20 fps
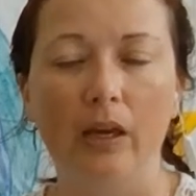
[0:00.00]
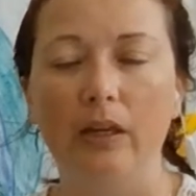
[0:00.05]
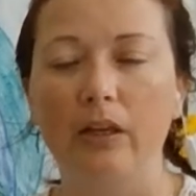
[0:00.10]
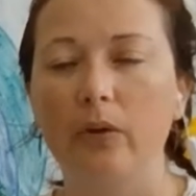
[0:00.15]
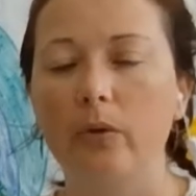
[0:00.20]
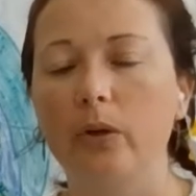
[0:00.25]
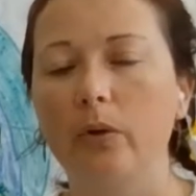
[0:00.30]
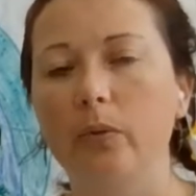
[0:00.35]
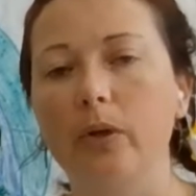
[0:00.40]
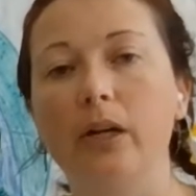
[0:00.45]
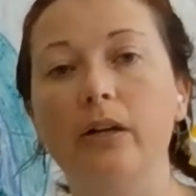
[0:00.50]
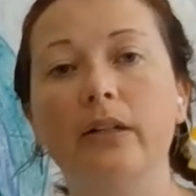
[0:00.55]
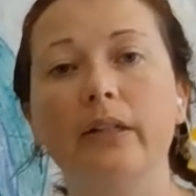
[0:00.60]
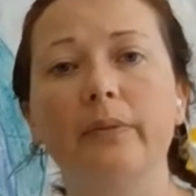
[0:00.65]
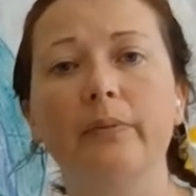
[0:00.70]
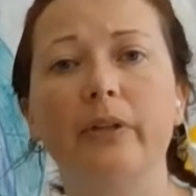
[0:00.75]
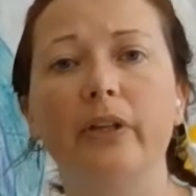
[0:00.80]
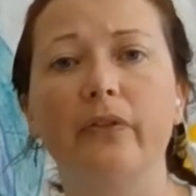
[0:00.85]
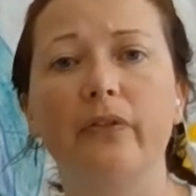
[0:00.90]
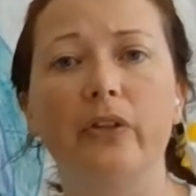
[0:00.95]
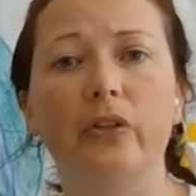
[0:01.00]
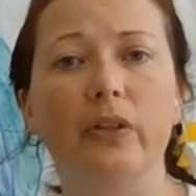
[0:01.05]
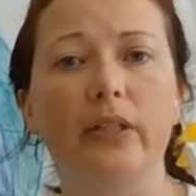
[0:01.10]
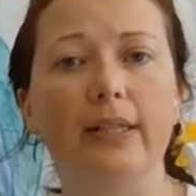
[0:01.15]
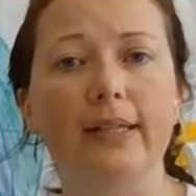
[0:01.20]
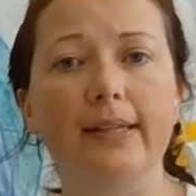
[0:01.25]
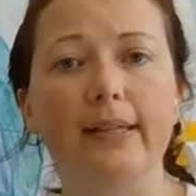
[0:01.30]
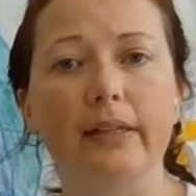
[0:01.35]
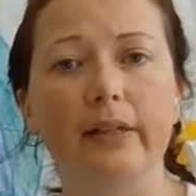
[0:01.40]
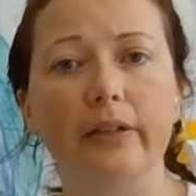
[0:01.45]
You are welcome if you
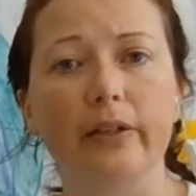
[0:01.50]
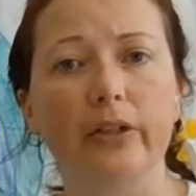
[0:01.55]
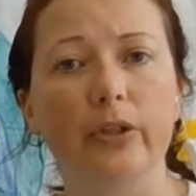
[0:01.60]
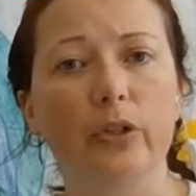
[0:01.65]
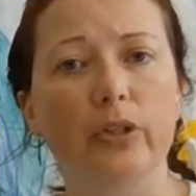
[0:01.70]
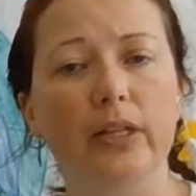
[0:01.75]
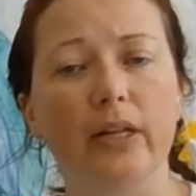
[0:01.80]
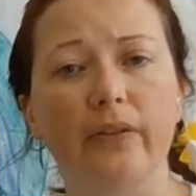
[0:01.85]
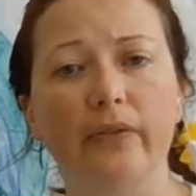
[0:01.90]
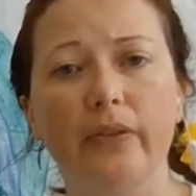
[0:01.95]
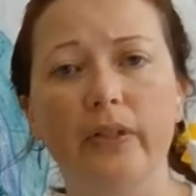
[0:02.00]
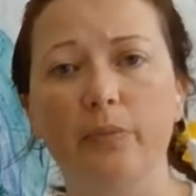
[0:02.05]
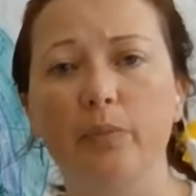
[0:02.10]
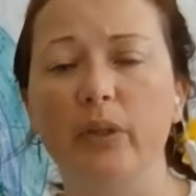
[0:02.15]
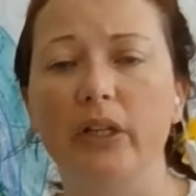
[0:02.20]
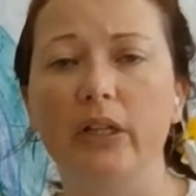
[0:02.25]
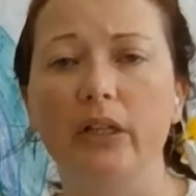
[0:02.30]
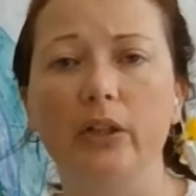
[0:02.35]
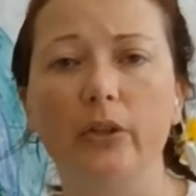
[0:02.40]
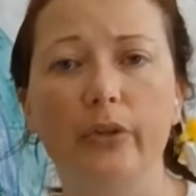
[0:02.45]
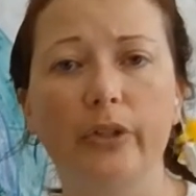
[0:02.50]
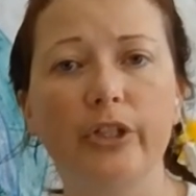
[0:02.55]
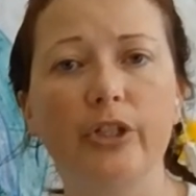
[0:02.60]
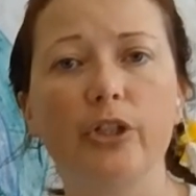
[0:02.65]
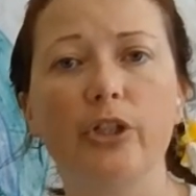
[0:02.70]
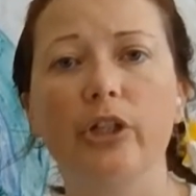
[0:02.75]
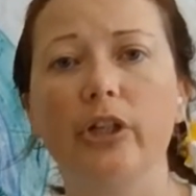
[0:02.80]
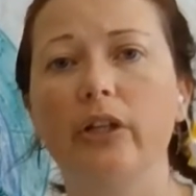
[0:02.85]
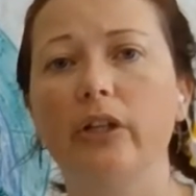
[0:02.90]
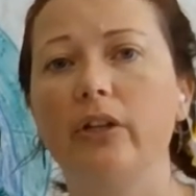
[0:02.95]
consider yourself to be a
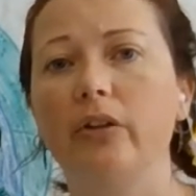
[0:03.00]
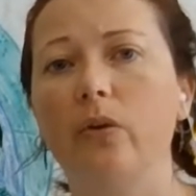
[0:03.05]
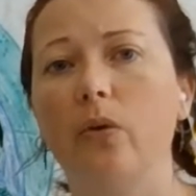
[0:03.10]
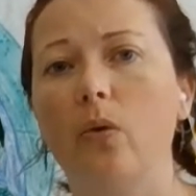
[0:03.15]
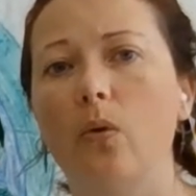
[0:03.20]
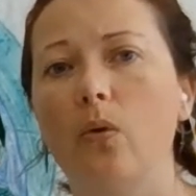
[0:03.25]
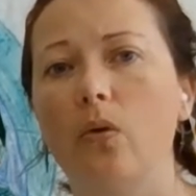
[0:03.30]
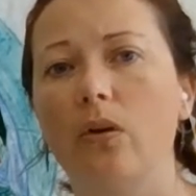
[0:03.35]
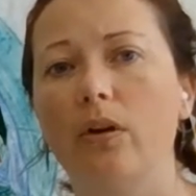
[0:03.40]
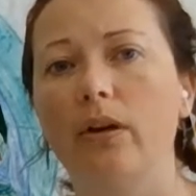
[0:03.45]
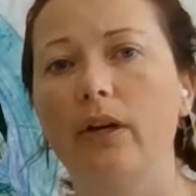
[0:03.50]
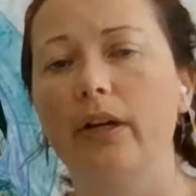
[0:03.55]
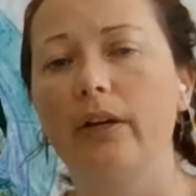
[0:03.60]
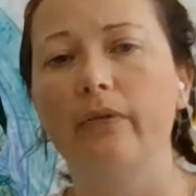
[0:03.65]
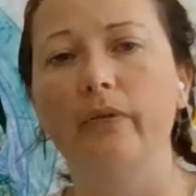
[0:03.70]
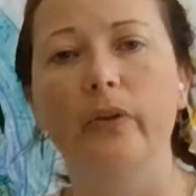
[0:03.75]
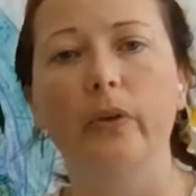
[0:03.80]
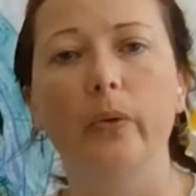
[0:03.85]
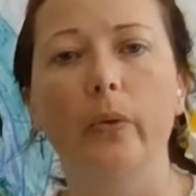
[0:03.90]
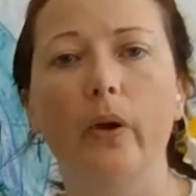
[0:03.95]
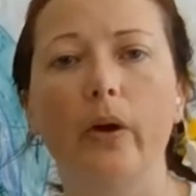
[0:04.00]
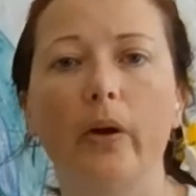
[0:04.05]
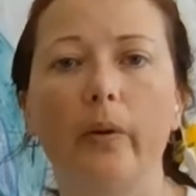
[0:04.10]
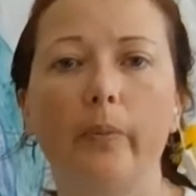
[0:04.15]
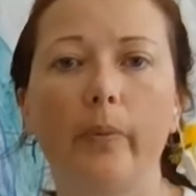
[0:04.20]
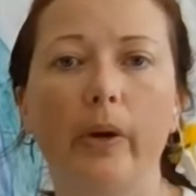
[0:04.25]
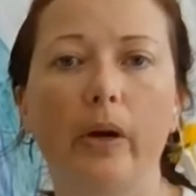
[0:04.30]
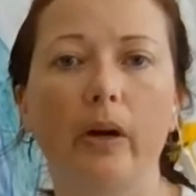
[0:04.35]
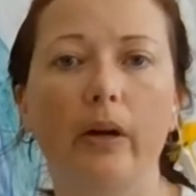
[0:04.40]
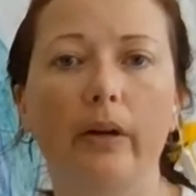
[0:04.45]
Christian or if you are a
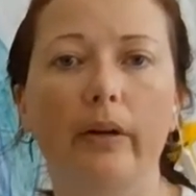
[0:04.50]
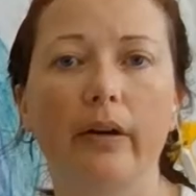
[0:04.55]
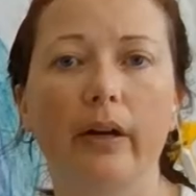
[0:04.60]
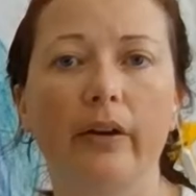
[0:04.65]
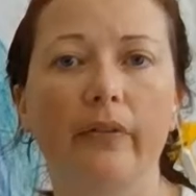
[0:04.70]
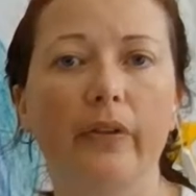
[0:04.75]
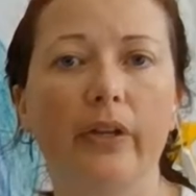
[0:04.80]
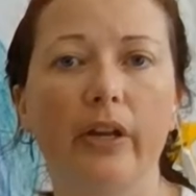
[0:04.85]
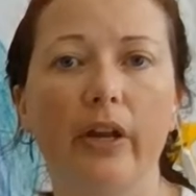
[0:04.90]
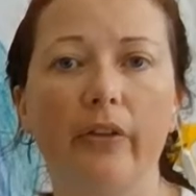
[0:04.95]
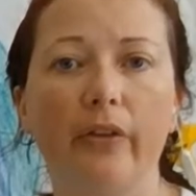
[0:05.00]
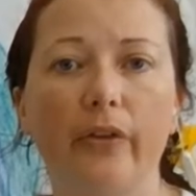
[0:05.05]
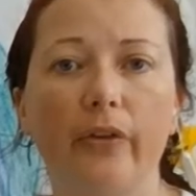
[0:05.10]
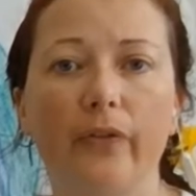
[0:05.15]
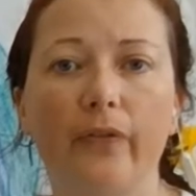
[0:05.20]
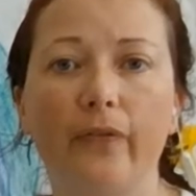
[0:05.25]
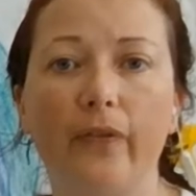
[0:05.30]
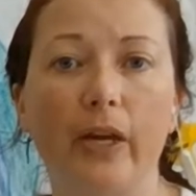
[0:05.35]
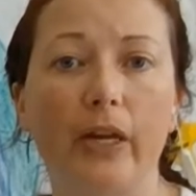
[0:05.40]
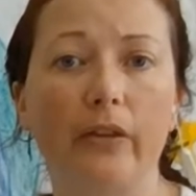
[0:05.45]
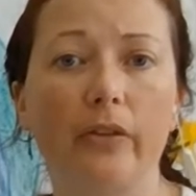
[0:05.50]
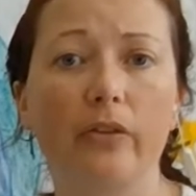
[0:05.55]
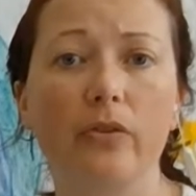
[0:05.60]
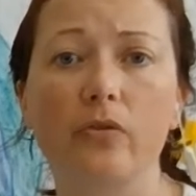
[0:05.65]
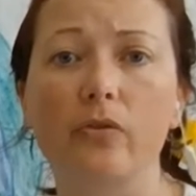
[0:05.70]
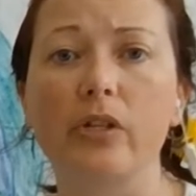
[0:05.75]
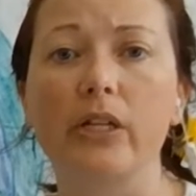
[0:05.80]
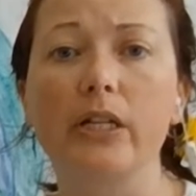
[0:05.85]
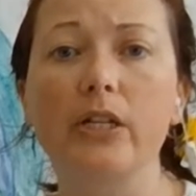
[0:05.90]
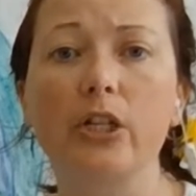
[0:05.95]
part of another faith
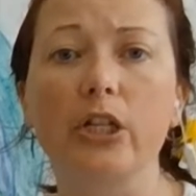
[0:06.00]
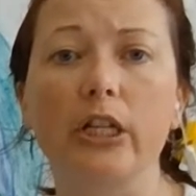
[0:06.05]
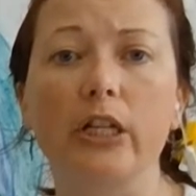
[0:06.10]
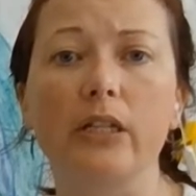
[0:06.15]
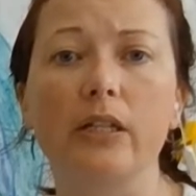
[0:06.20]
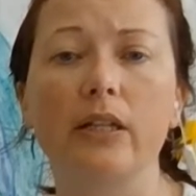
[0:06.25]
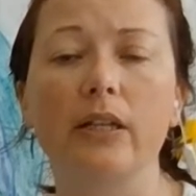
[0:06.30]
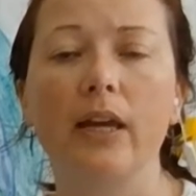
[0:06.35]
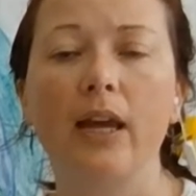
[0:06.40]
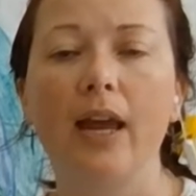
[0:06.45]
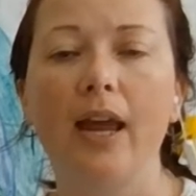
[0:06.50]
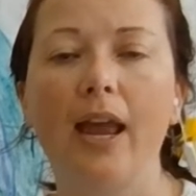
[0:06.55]
tradition.